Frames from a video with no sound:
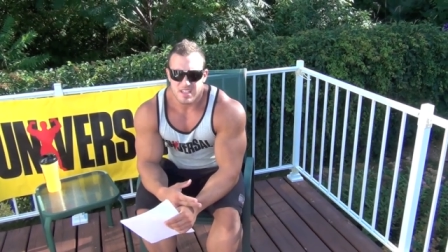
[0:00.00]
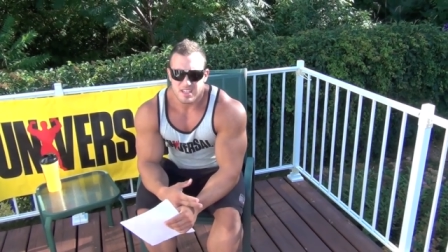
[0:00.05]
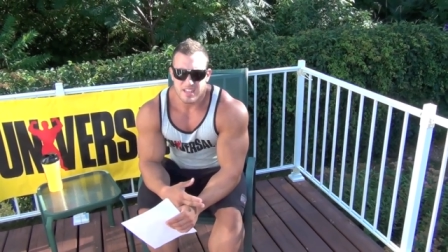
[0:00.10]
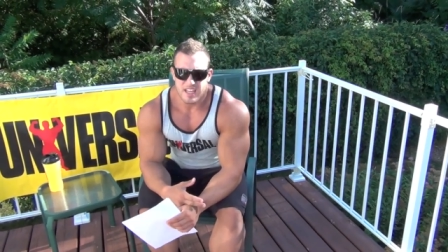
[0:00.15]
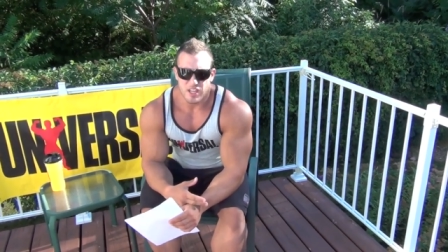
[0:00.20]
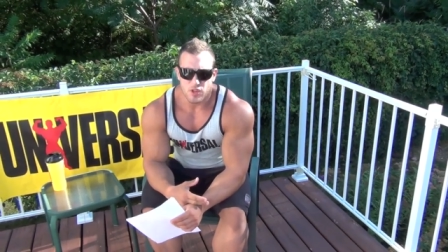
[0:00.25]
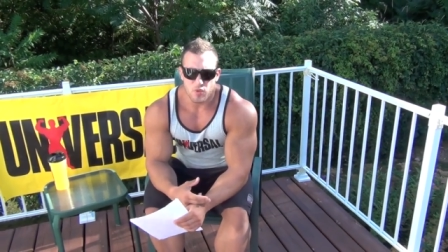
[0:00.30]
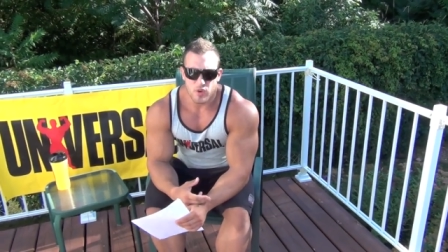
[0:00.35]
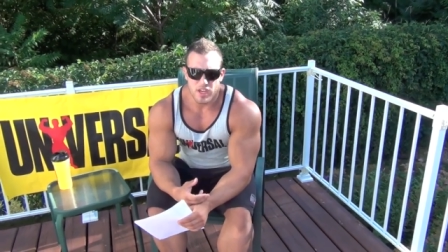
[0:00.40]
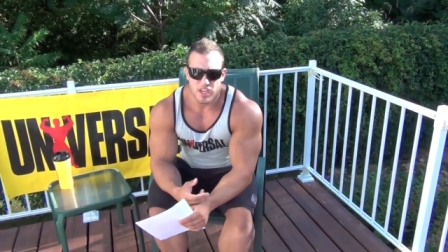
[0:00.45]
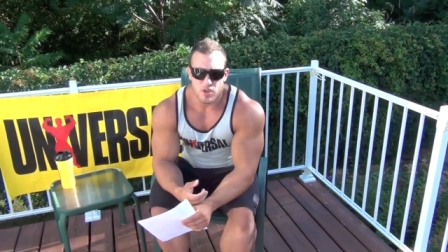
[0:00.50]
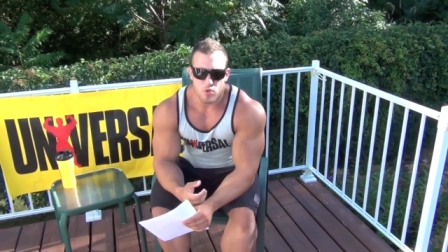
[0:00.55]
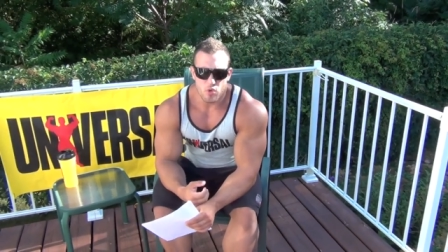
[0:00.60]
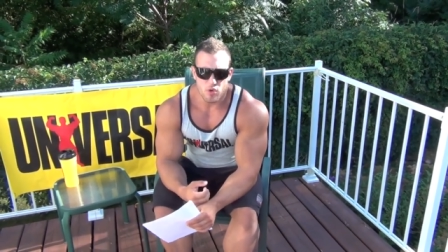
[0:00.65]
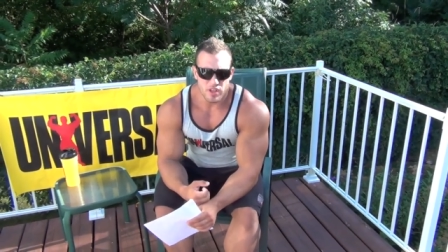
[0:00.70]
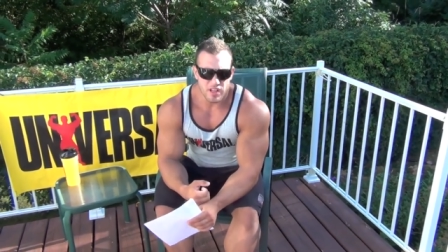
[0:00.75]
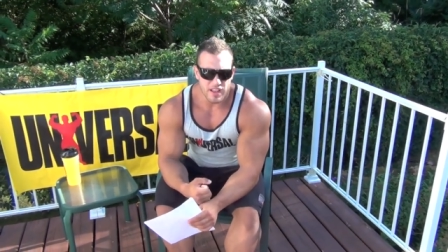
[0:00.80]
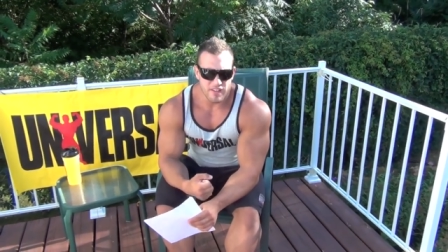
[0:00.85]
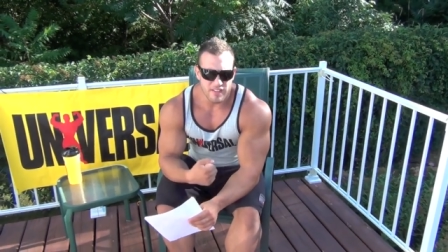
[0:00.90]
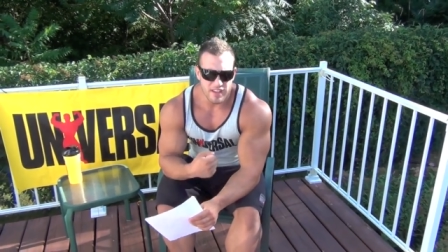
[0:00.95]
That way you
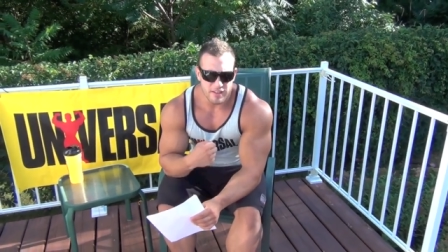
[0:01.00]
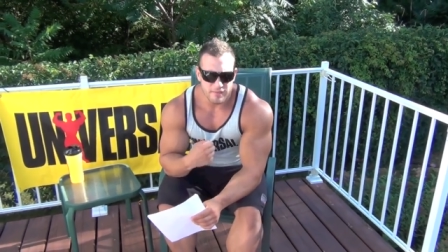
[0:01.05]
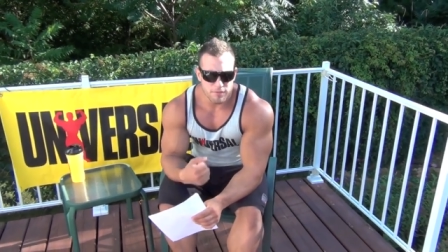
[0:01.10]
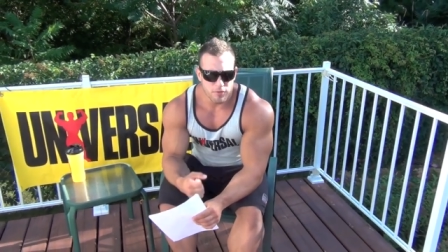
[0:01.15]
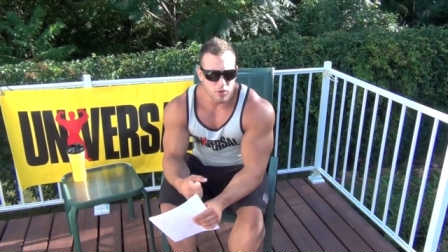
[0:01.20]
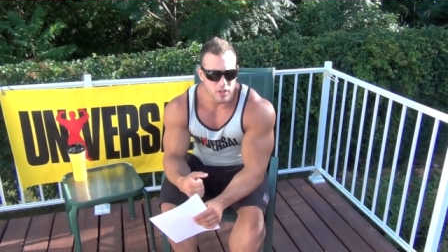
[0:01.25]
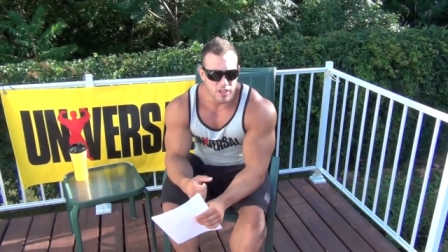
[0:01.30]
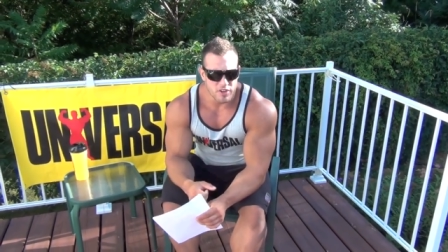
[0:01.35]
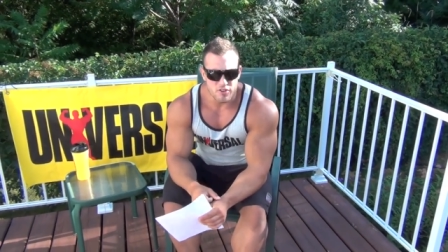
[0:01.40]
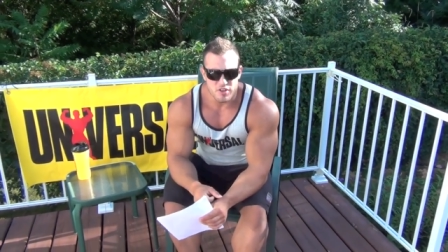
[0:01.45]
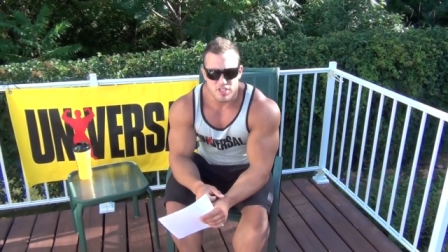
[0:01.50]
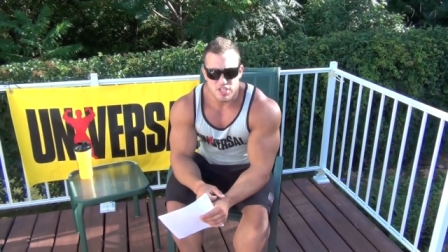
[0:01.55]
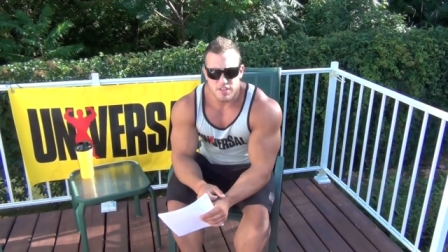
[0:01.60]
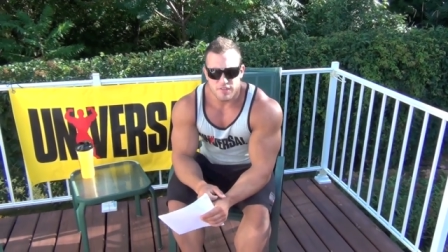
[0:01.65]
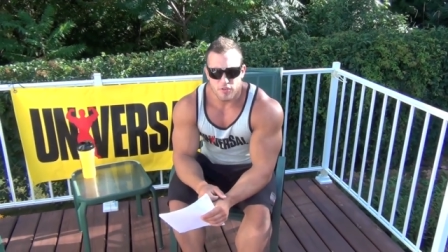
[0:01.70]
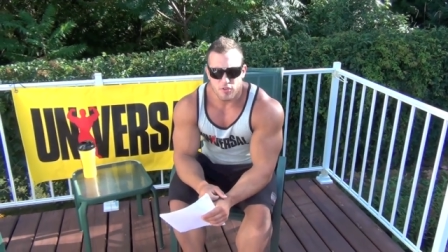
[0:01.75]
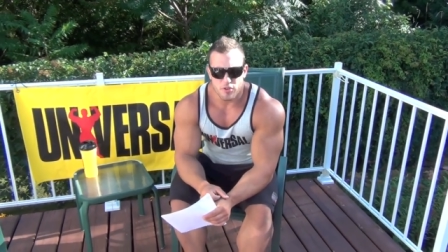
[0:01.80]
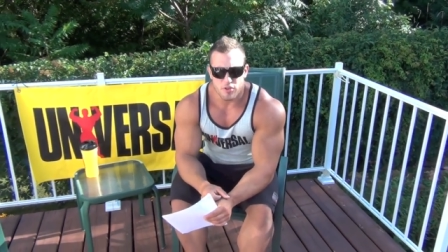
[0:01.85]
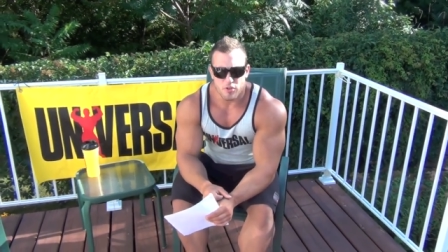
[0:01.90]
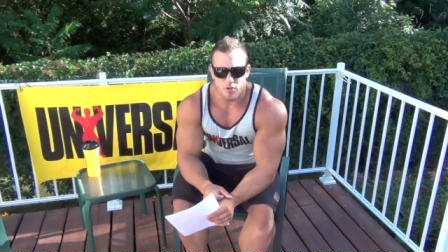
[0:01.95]
will have like full
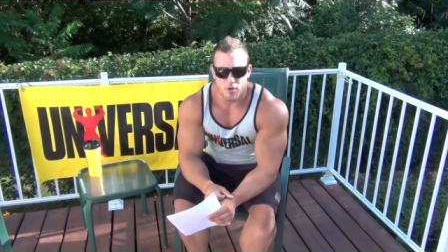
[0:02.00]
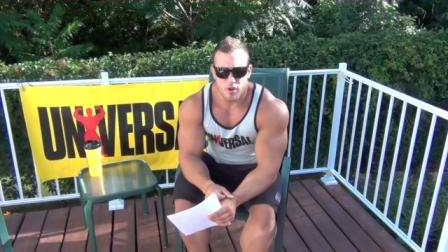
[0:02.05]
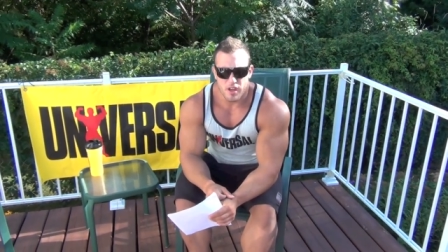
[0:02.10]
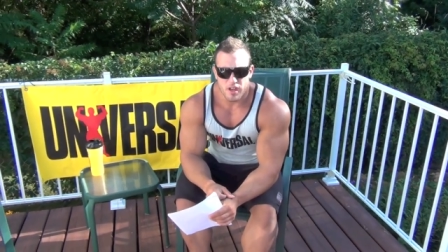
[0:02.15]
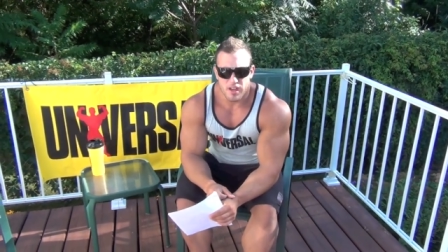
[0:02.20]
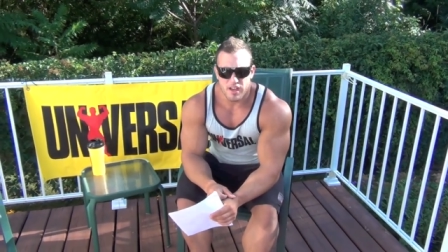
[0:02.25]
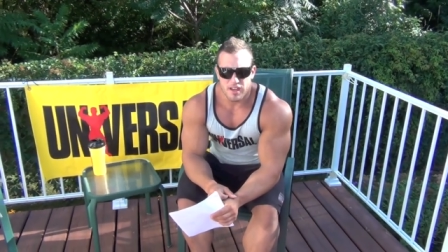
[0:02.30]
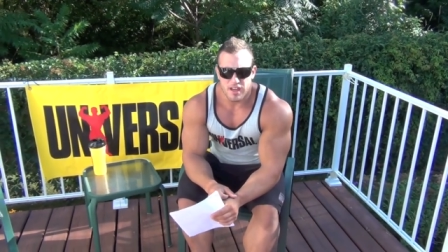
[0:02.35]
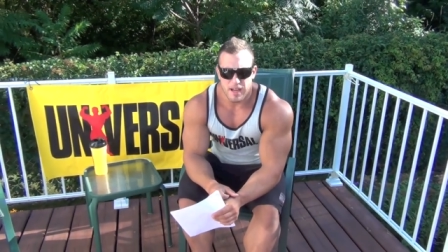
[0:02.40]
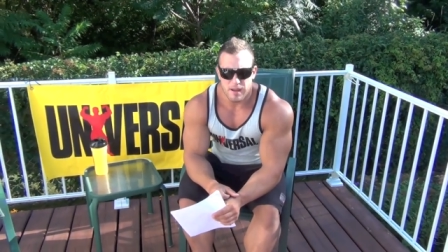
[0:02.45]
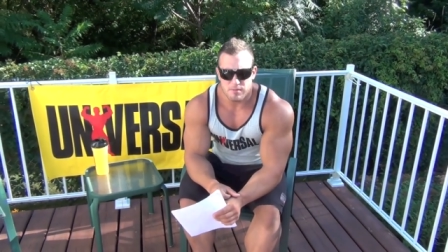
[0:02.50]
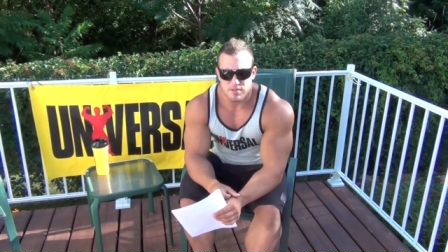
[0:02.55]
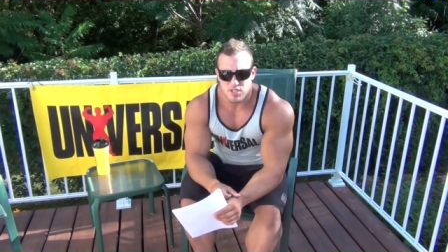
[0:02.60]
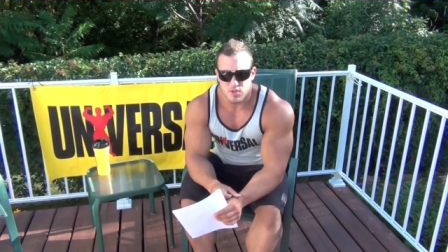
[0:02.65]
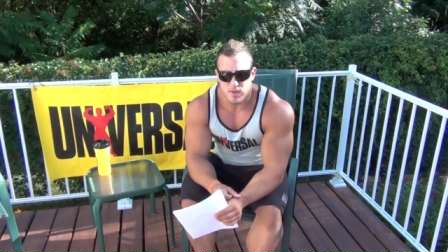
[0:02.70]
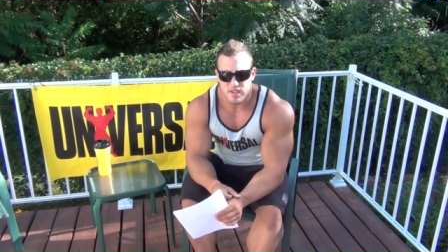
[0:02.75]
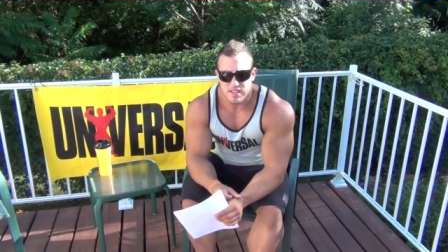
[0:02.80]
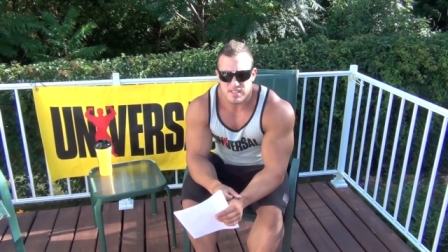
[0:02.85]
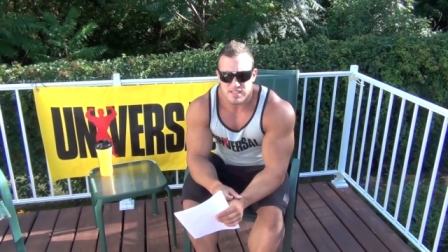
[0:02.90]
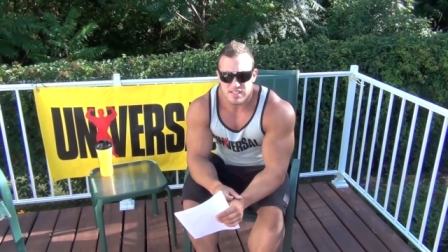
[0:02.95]
energy for your uh,
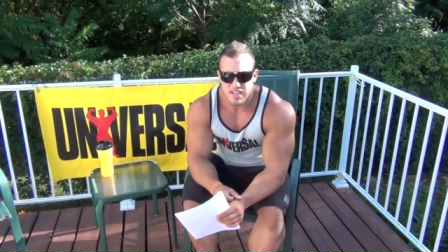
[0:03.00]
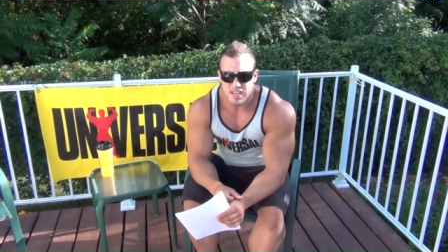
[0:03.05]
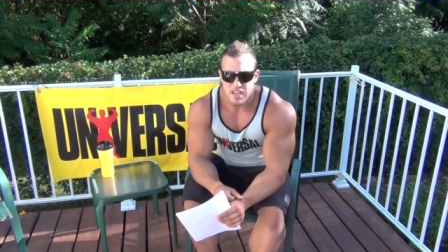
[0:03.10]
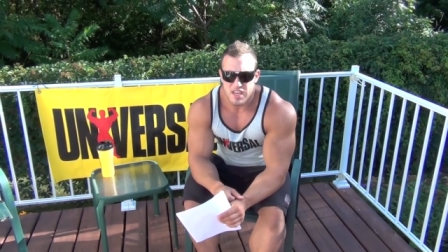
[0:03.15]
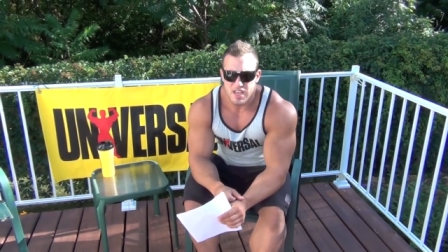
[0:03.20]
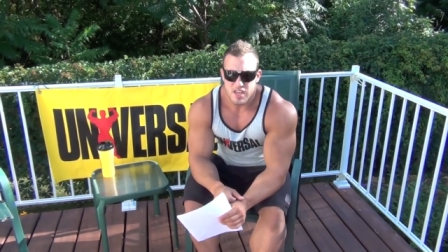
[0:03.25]
hamstrings,